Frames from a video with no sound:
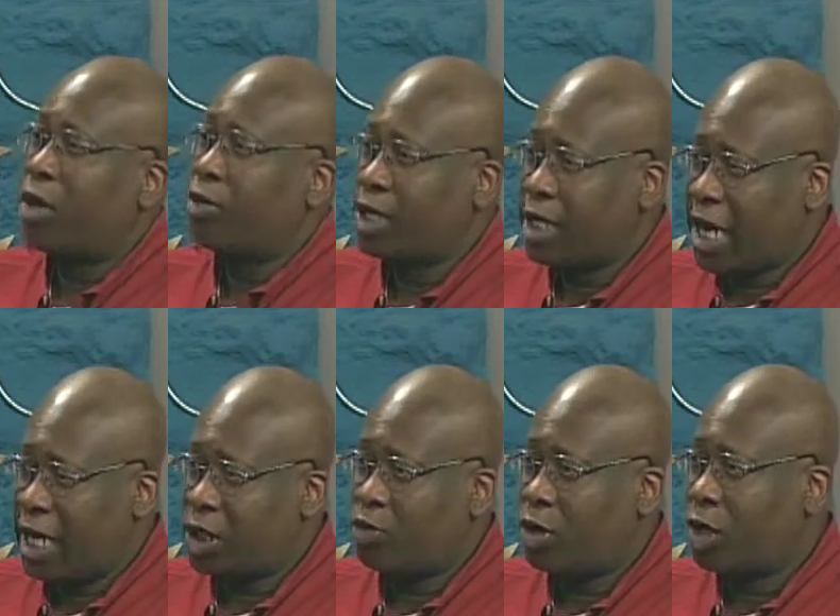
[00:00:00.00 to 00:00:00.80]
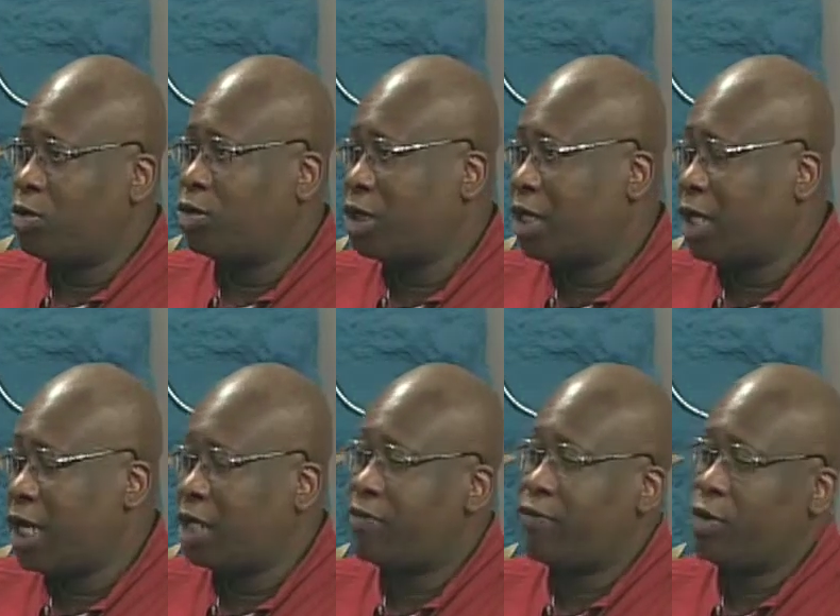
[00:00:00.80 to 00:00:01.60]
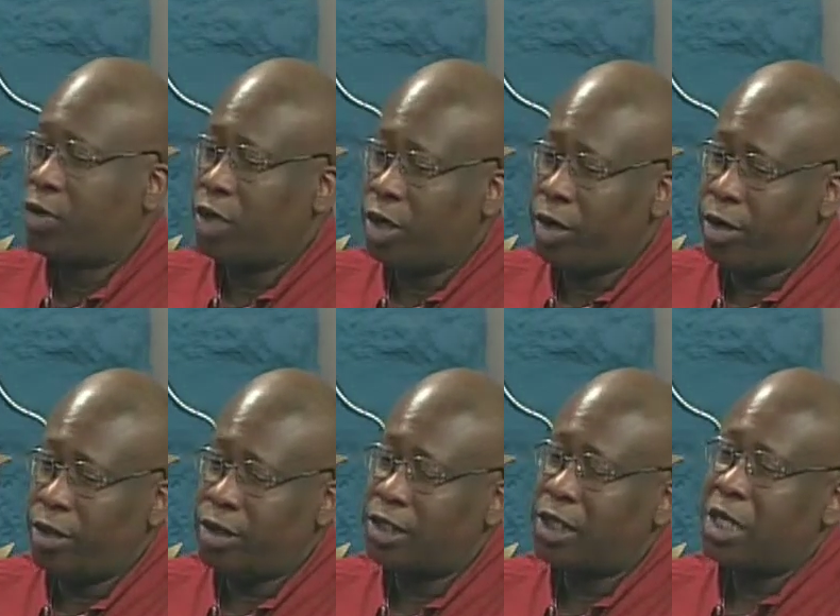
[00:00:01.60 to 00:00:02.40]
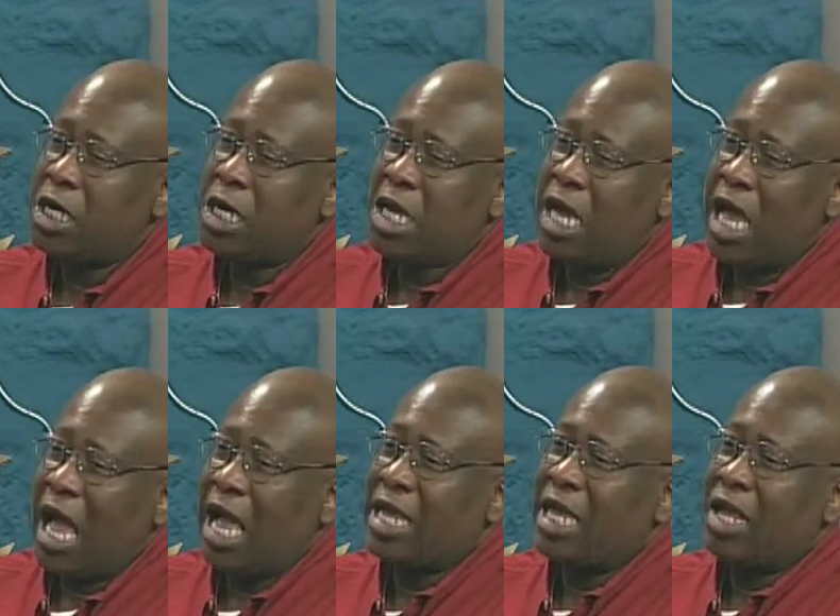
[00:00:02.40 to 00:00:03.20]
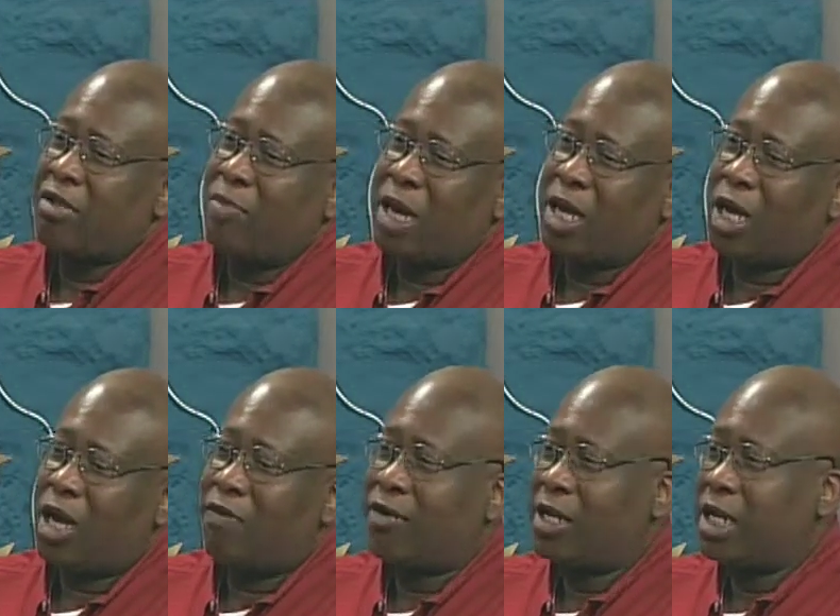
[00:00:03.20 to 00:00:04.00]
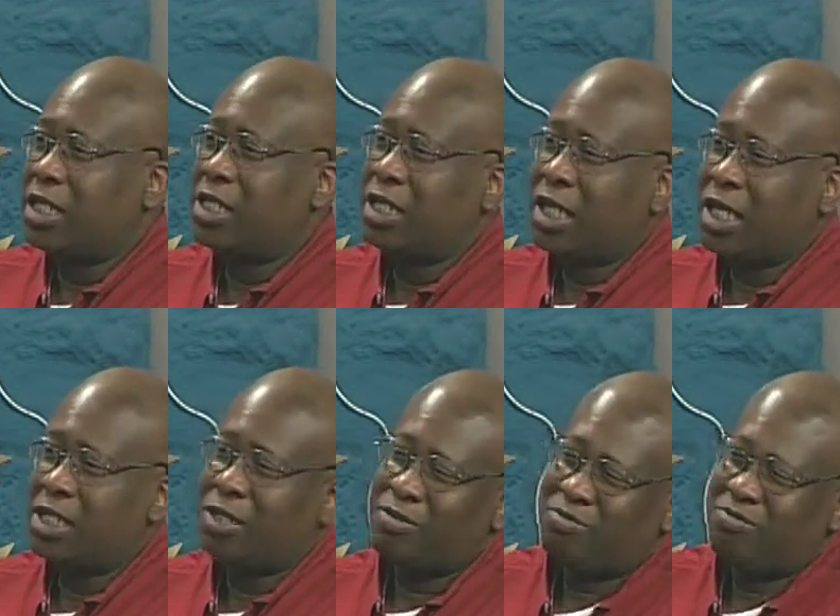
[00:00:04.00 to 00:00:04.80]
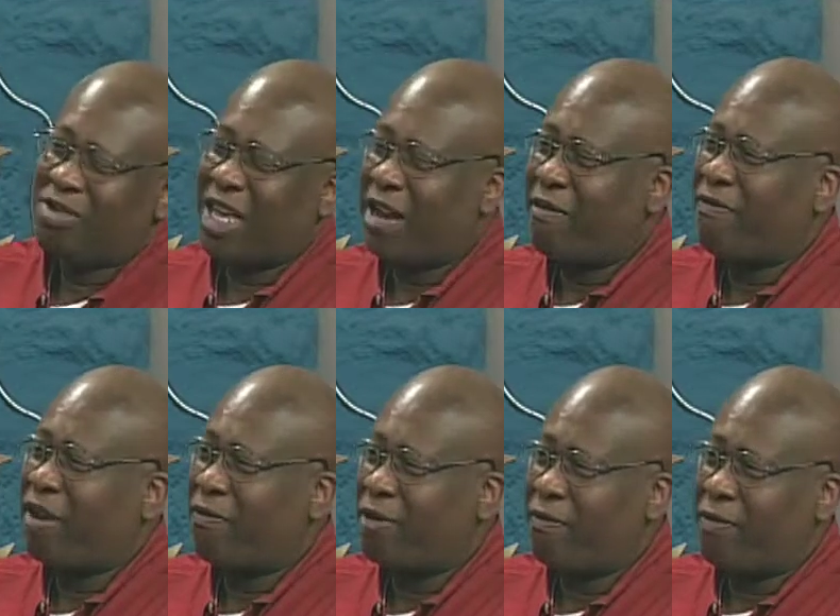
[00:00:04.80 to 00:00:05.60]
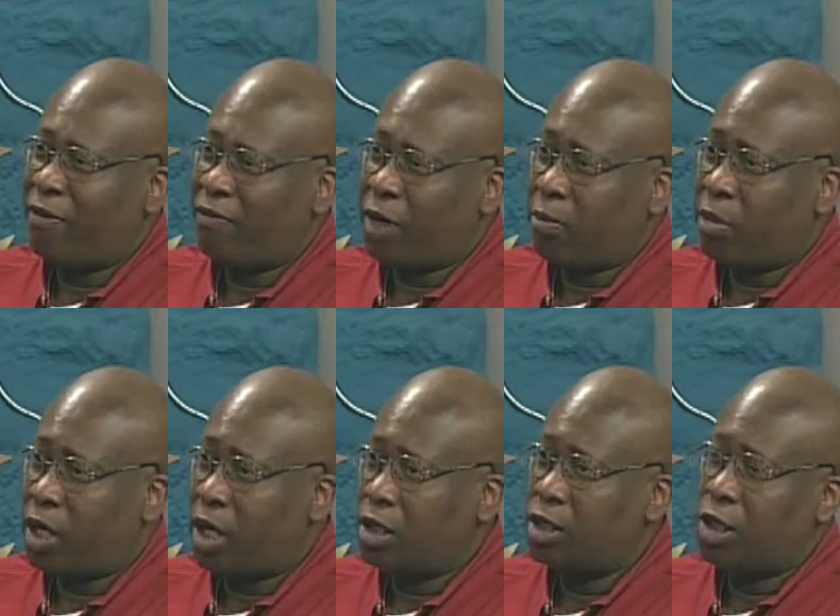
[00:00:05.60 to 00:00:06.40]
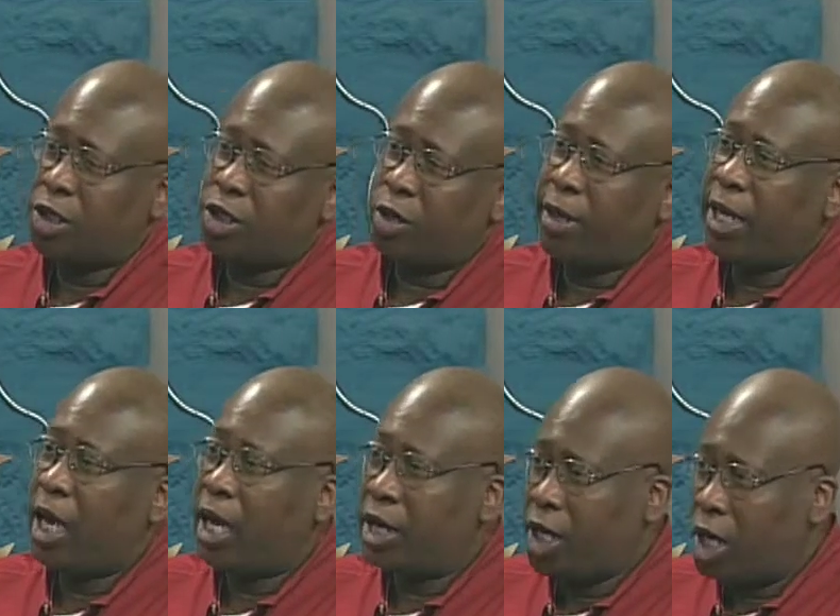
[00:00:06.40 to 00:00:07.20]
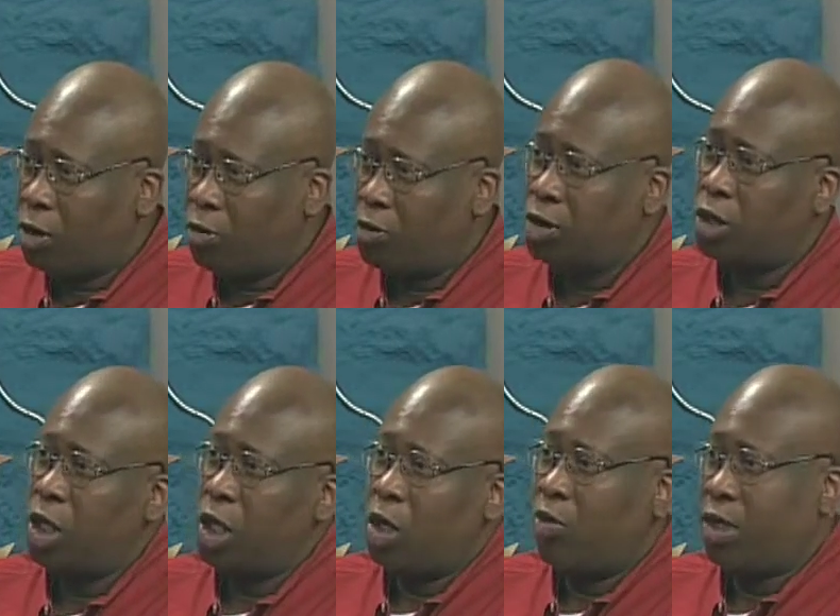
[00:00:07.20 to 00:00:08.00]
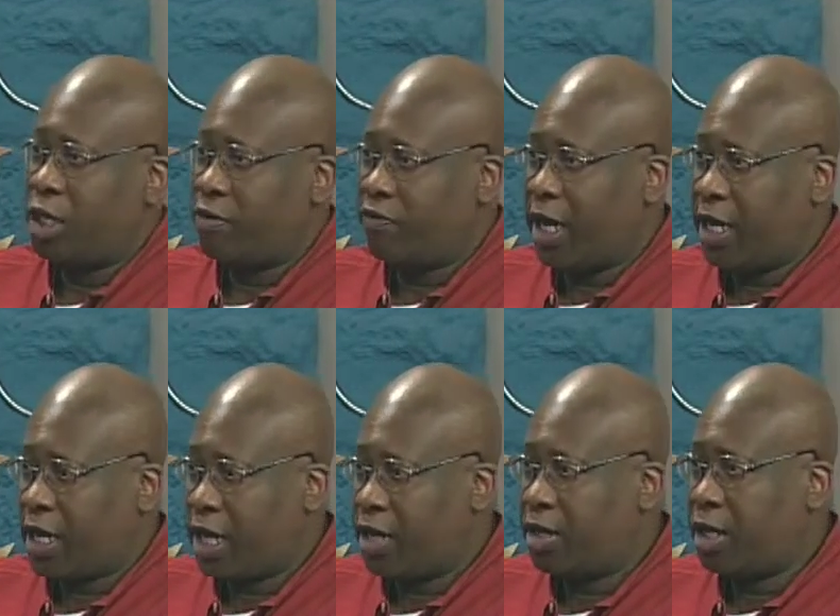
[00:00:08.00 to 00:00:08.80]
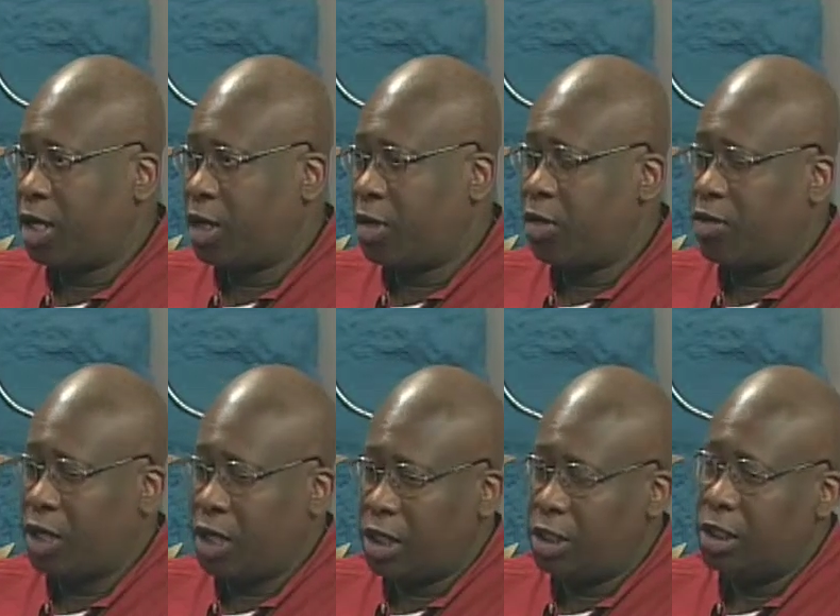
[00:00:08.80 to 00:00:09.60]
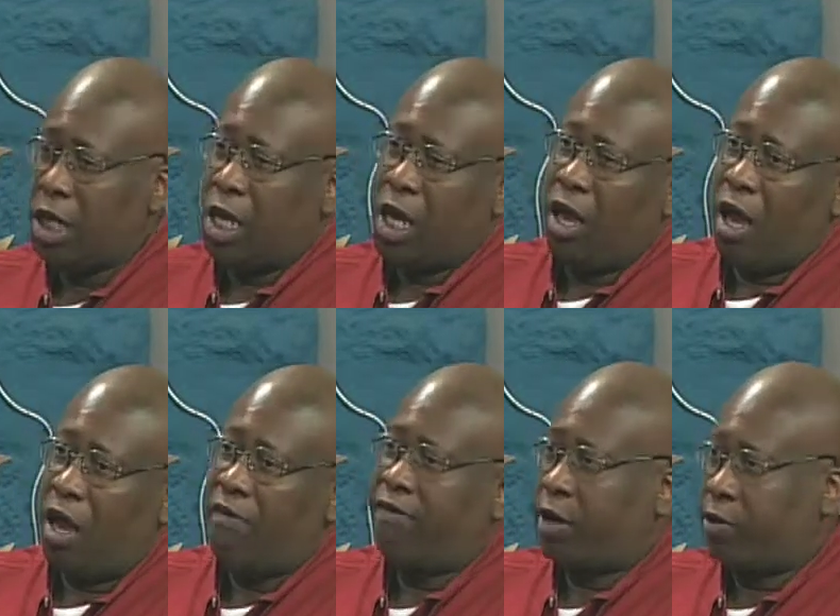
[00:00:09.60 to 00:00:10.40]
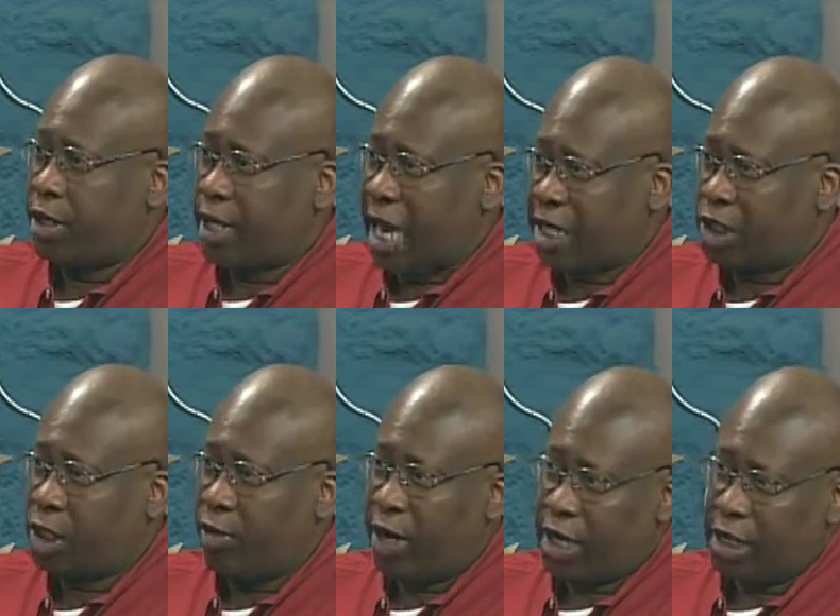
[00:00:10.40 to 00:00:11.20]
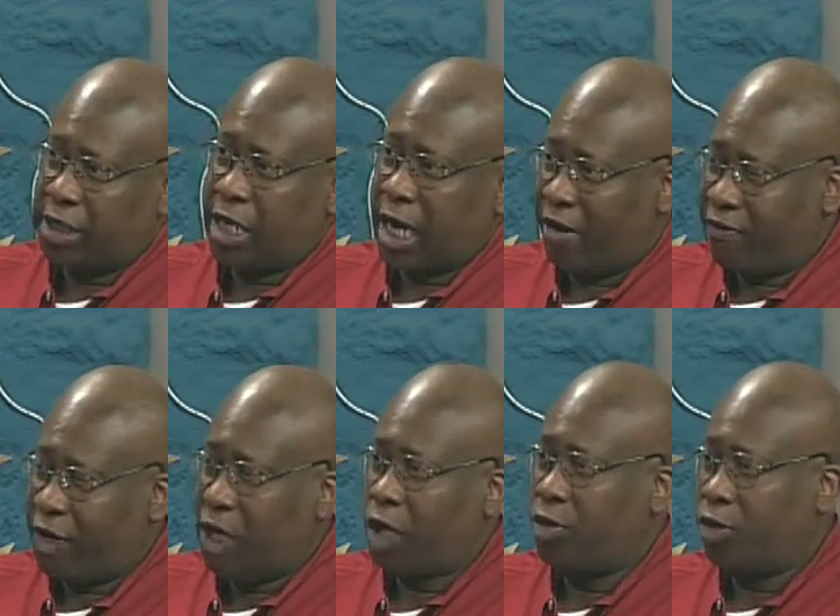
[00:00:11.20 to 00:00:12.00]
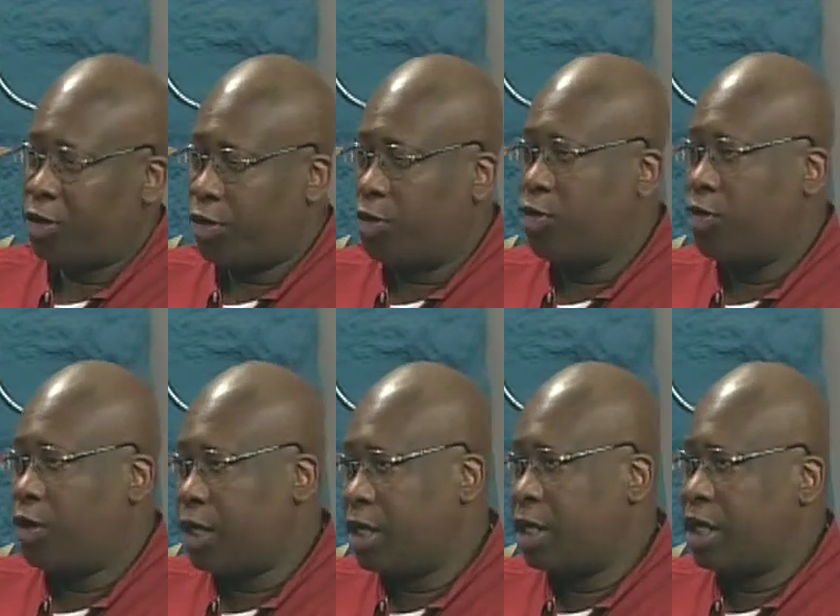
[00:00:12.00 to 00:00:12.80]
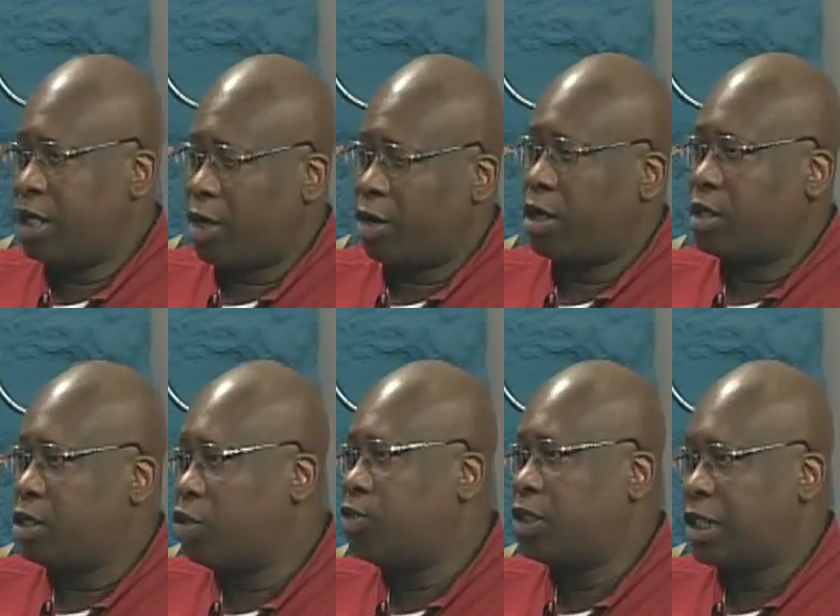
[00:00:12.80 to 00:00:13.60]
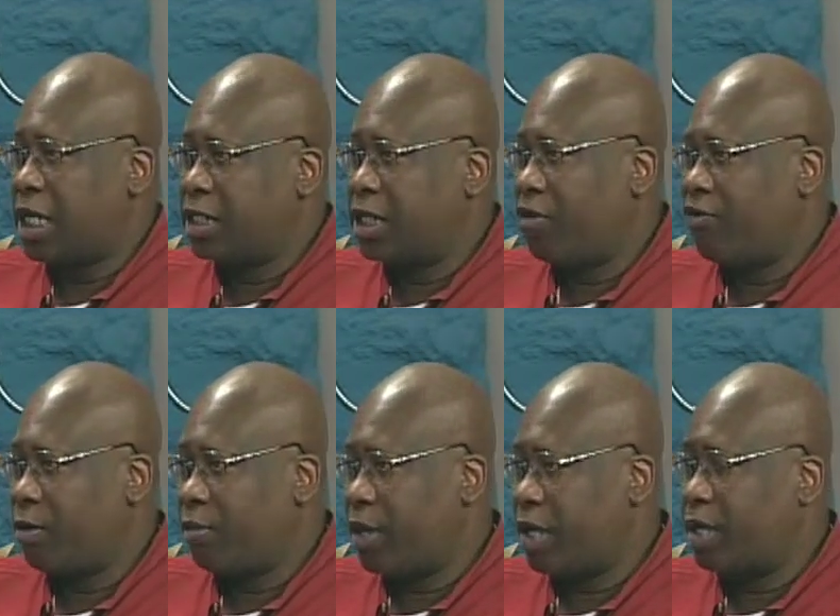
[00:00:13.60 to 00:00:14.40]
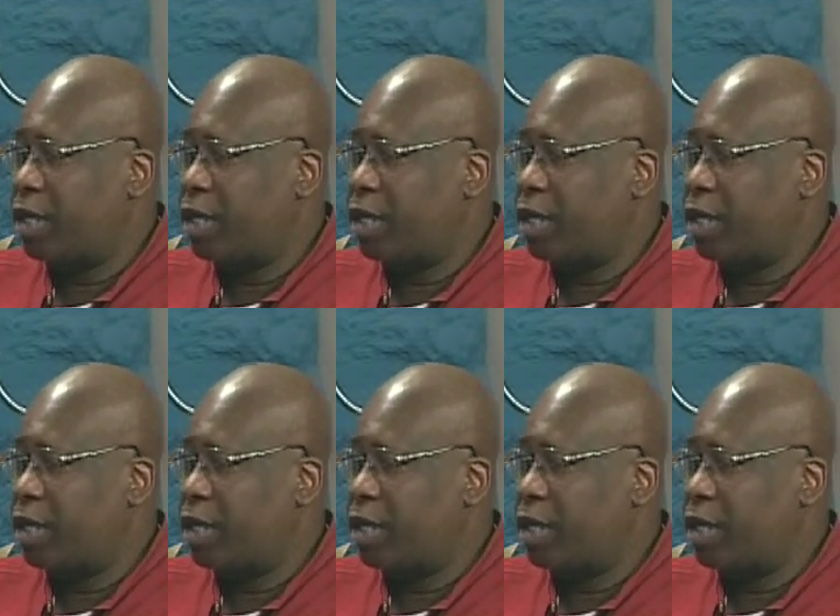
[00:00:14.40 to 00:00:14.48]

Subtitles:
on the tax rolls in the next few years. I guess my confidence is kind of 50-50 because there are so many unknowns with this financing. These federal tax credits have to go through, and there are two sets of them that